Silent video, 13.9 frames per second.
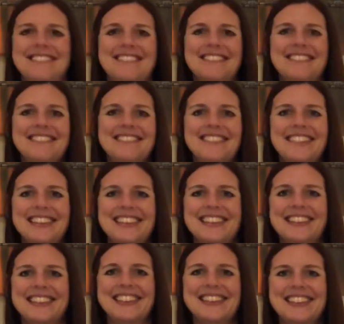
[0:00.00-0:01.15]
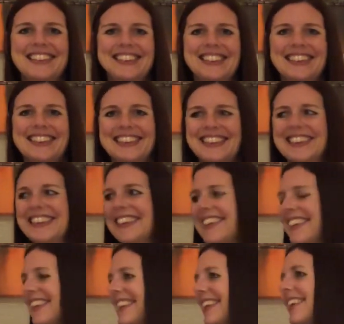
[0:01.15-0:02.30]

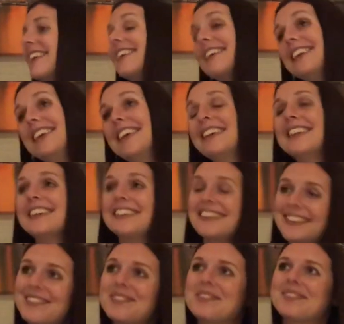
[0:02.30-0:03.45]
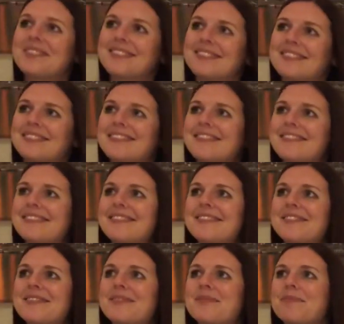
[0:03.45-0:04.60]

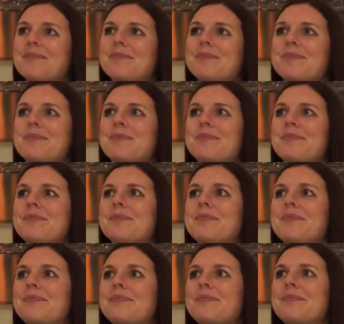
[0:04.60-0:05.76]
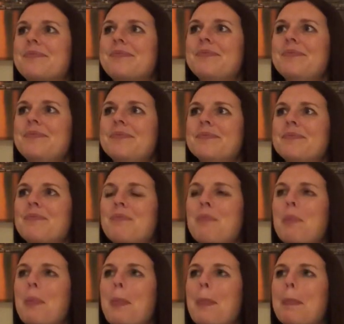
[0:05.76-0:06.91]

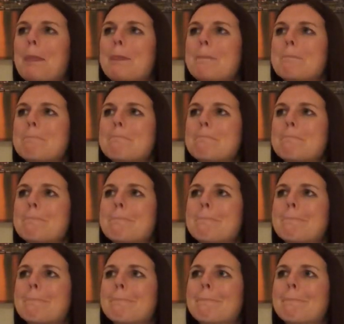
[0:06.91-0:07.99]
No words are spoken by the person on screen.